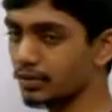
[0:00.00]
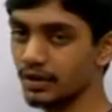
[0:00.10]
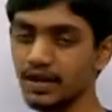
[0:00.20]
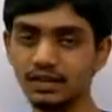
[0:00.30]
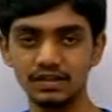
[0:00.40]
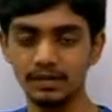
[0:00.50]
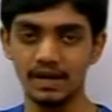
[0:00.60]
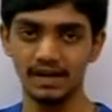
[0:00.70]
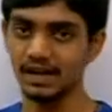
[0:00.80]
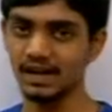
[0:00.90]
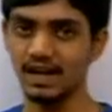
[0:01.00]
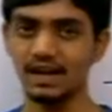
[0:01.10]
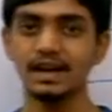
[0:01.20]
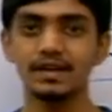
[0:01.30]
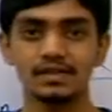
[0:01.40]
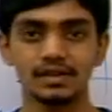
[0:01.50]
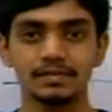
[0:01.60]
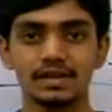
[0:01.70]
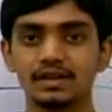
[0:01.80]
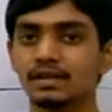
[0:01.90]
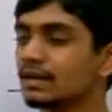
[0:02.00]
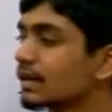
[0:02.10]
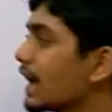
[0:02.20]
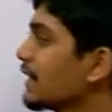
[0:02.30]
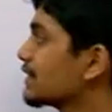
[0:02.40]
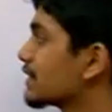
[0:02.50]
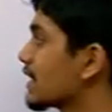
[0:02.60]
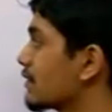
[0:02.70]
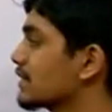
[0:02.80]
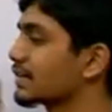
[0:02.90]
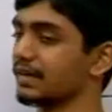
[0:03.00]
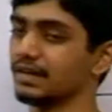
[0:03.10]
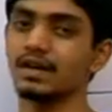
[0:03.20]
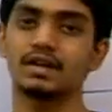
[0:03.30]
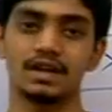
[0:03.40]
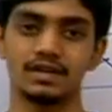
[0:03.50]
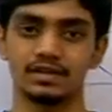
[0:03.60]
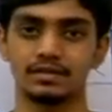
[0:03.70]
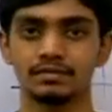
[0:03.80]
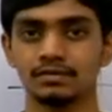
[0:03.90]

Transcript: product, some alkyl halide or something, and there was Grignard reagent.